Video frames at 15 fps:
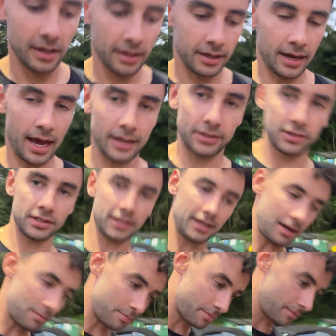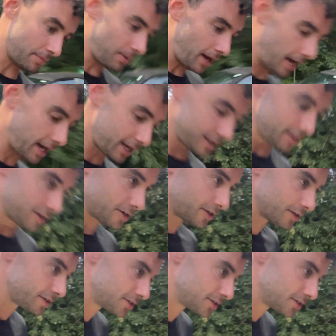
Naturally, I'm behind the hood